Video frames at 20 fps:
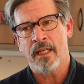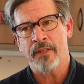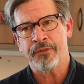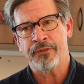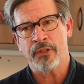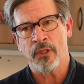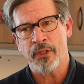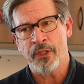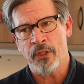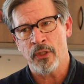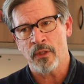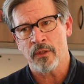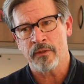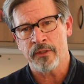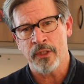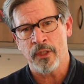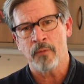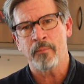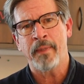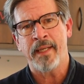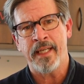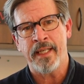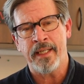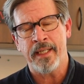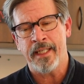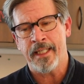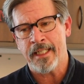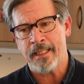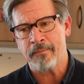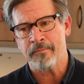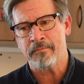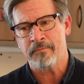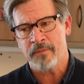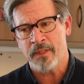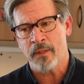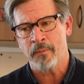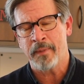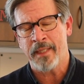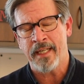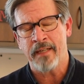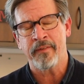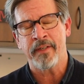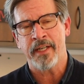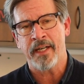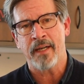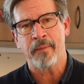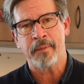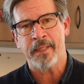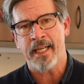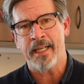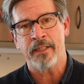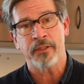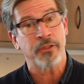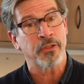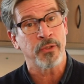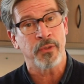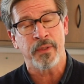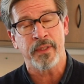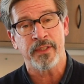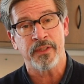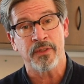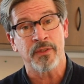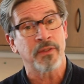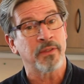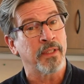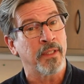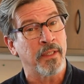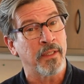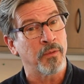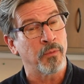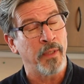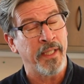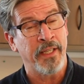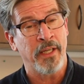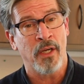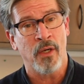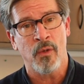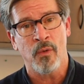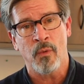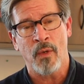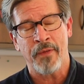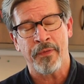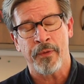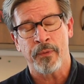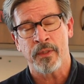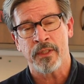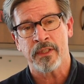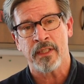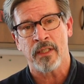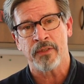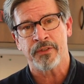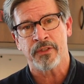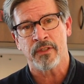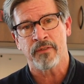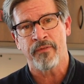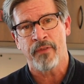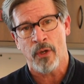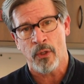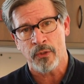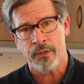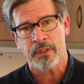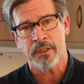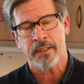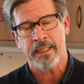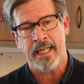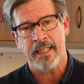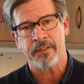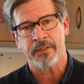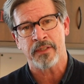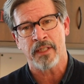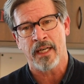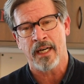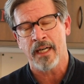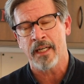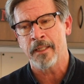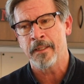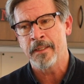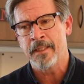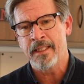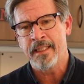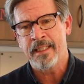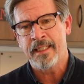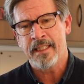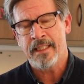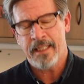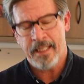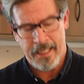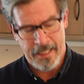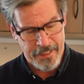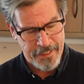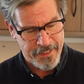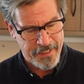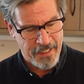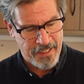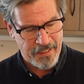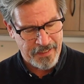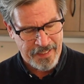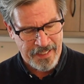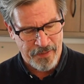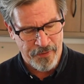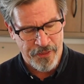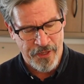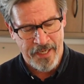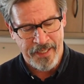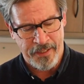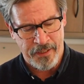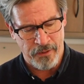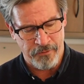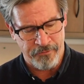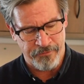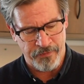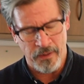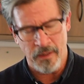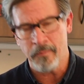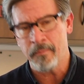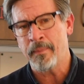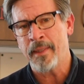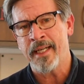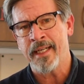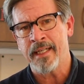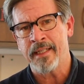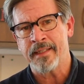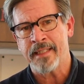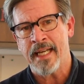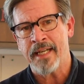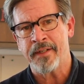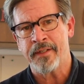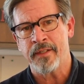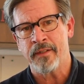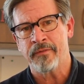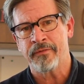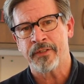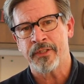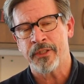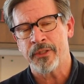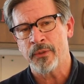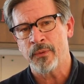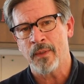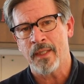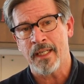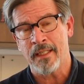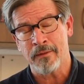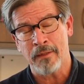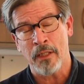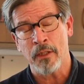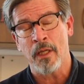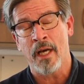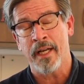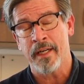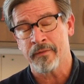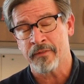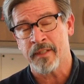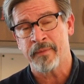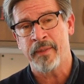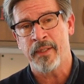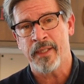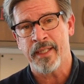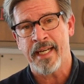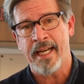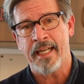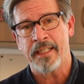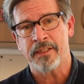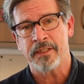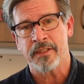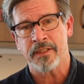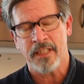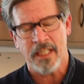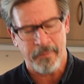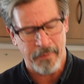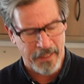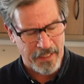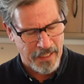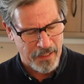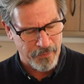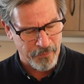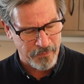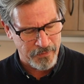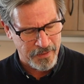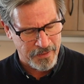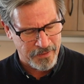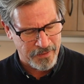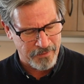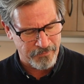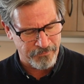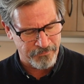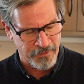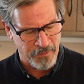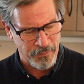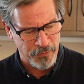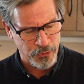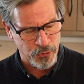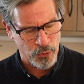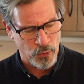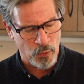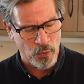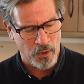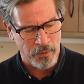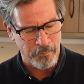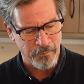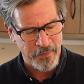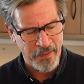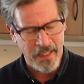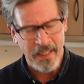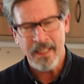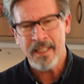so you'll you'll be um, you'll be given an update as soon as we know what the results of those tests are. And uh, again, thank you for being attentive to uh, a lot of communications coming out uh, from the school.